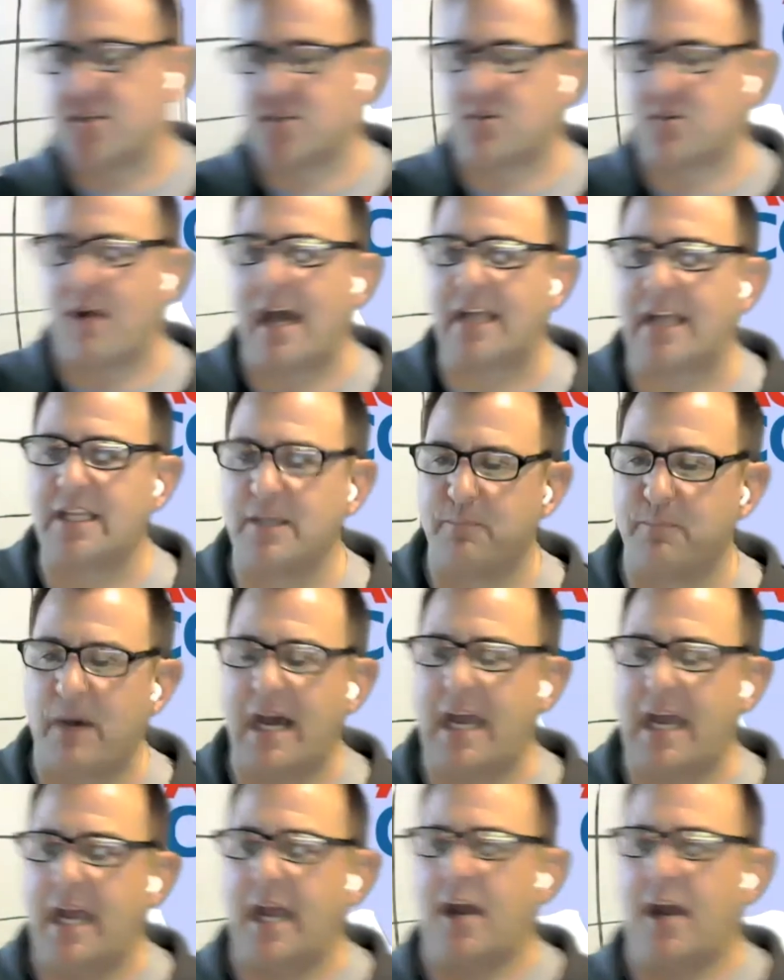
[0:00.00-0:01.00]
distracted
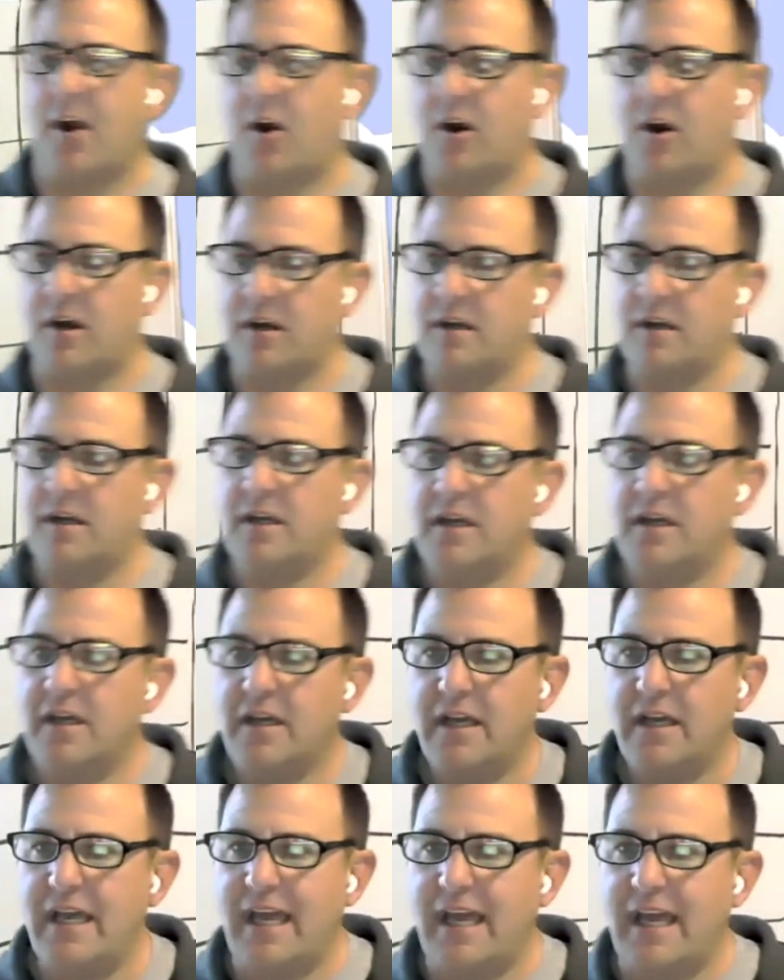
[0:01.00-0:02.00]
by air.
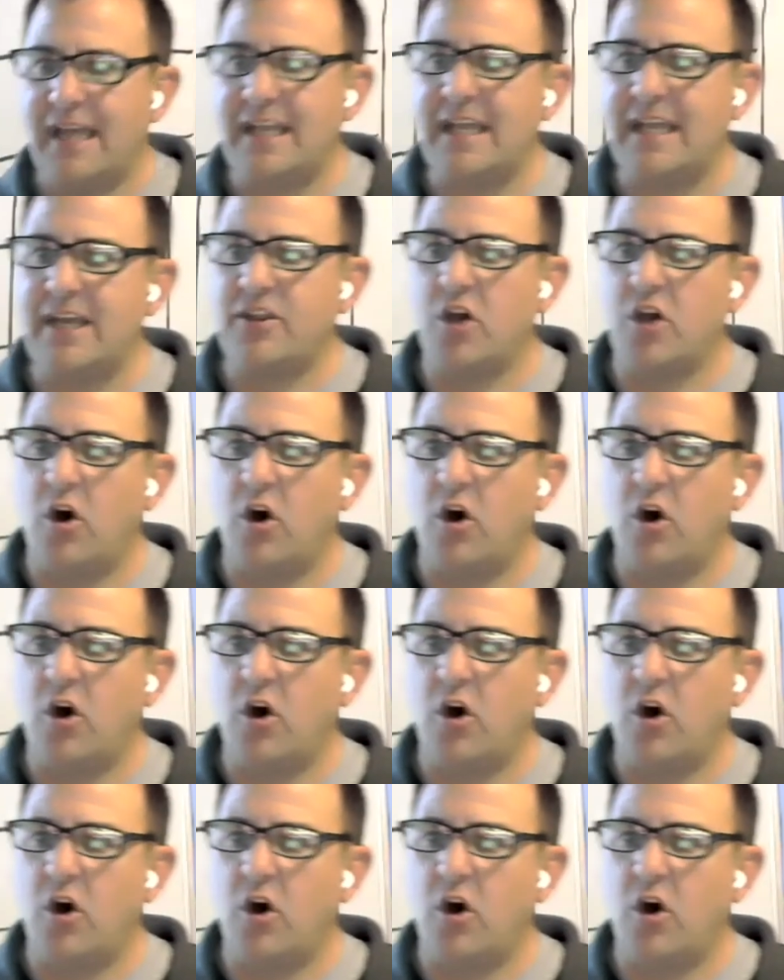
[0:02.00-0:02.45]
And